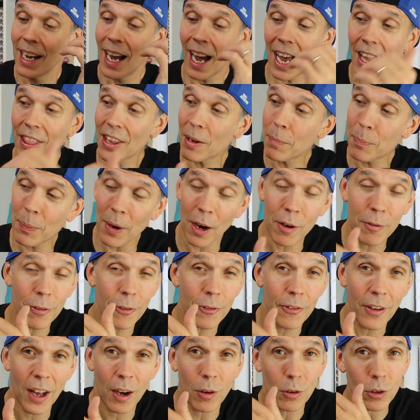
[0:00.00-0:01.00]
and they both
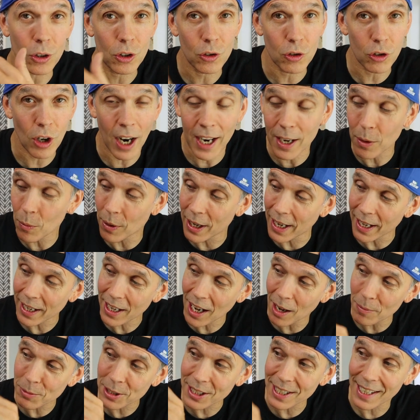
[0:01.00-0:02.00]
felt great when it
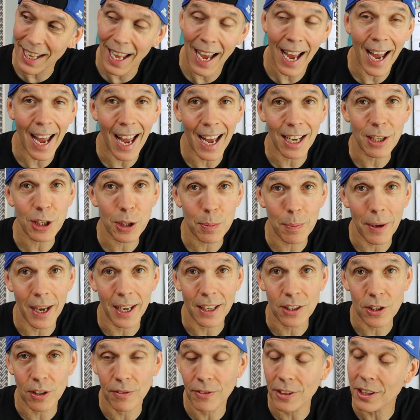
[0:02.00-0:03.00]
comes to that
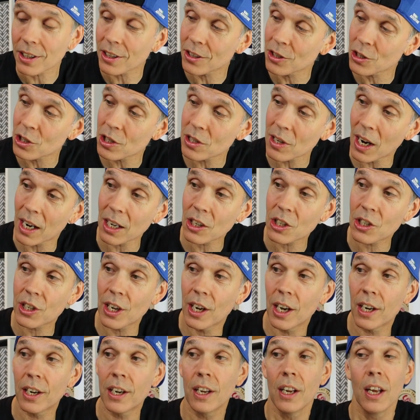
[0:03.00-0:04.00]
aspect of the
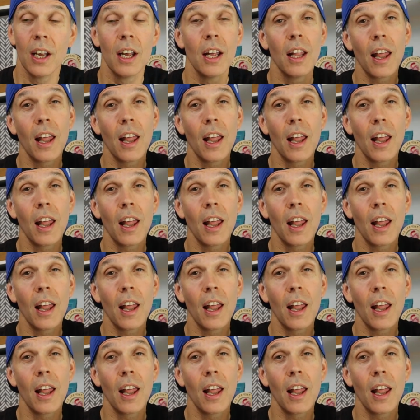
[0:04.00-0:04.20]
construction.